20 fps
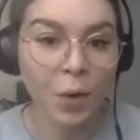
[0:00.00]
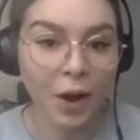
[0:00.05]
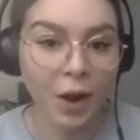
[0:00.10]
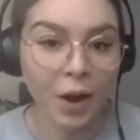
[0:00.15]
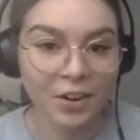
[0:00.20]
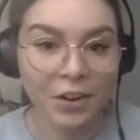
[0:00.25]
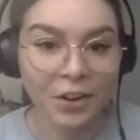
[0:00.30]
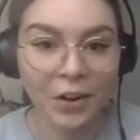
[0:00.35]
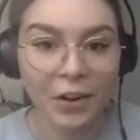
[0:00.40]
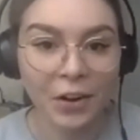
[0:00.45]

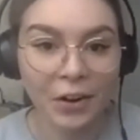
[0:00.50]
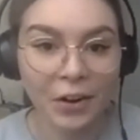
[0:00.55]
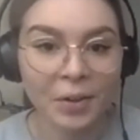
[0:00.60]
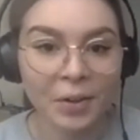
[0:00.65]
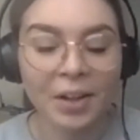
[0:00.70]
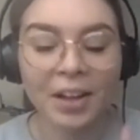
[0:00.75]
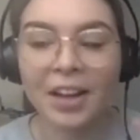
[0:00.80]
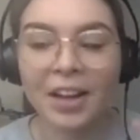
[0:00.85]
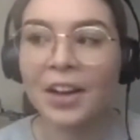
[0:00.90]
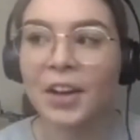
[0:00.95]
one
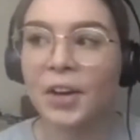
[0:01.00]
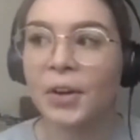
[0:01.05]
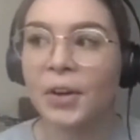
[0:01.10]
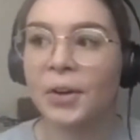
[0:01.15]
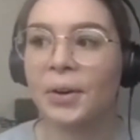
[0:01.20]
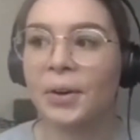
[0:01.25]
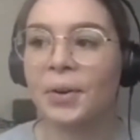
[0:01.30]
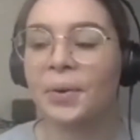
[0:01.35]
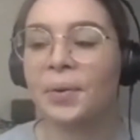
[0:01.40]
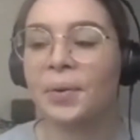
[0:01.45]
girl
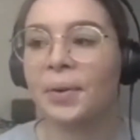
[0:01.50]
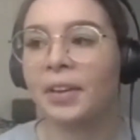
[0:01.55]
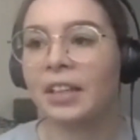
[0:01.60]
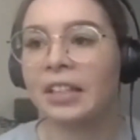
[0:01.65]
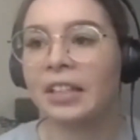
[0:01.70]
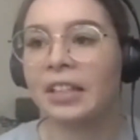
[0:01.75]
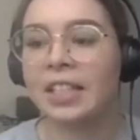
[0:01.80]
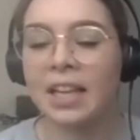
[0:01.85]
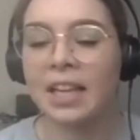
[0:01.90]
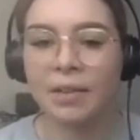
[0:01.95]
who,
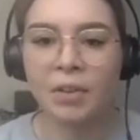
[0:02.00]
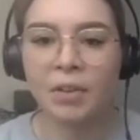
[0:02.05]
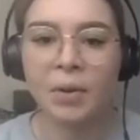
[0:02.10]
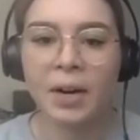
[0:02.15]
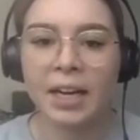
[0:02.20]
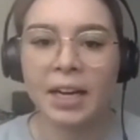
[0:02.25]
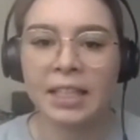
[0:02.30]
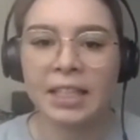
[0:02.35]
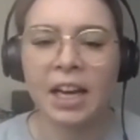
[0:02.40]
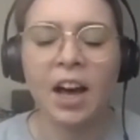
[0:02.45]
to give you an
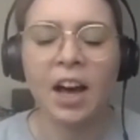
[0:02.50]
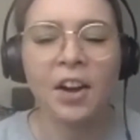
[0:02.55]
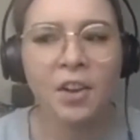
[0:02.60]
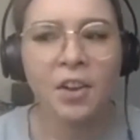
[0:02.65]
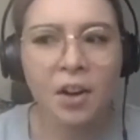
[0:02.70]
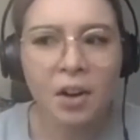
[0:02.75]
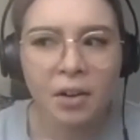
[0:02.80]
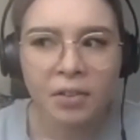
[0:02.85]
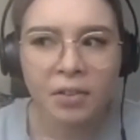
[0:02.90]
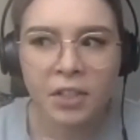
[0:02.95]
idea, I don't
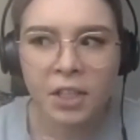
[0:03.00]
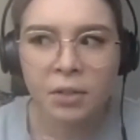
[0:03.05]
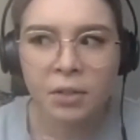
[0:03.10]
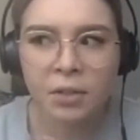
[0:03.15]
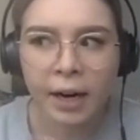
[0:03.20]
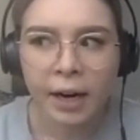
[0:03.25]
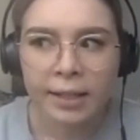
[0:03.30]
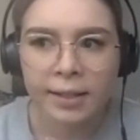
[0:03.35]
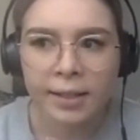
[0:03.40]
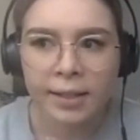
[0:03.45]
know if she's
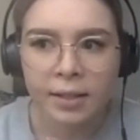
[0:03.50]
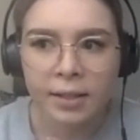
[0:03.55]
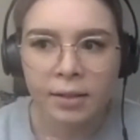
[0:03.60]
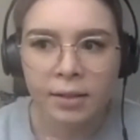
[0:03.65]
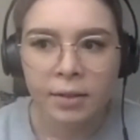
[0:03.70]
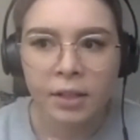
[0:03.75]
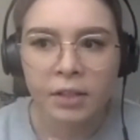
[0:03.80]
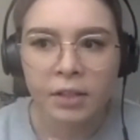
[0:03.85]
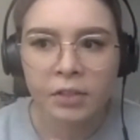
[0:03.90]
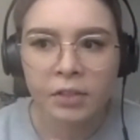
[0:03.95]
racist
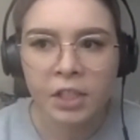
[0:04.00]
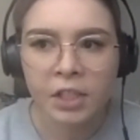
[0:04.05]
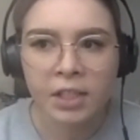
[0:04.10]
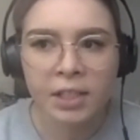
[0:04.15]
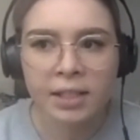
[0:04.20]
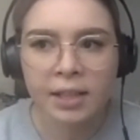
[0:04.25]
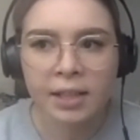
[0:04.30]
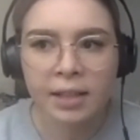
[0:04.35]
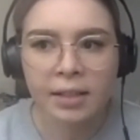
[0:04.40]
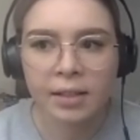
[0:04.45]
or if she
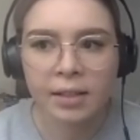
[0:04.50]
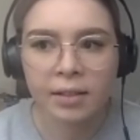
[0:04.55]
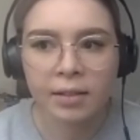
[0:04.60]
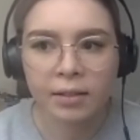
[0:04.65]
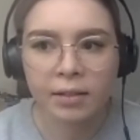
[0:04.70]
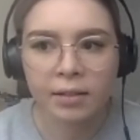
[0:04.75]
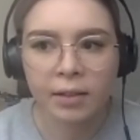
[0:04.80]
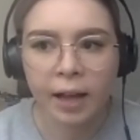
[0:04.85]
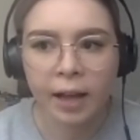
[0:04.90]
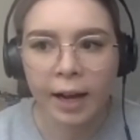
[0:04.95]
just doesn't
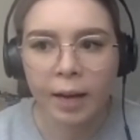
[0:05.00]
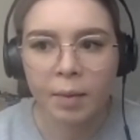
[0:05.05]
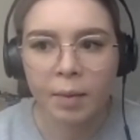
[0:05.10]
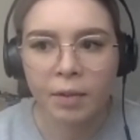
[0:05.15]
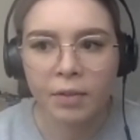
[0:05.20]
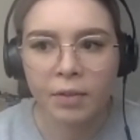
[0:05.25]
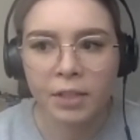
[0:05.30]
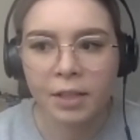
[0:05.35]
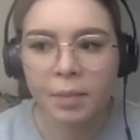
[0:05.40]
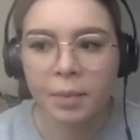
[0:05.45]
like me
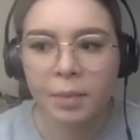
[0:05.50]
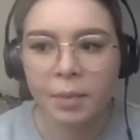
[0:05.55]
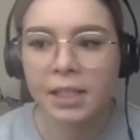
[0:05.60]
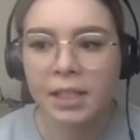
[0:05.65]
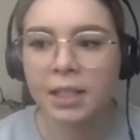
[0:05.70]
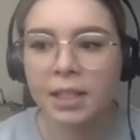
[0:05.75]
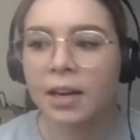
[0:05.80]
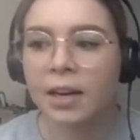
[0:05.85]
for some reason.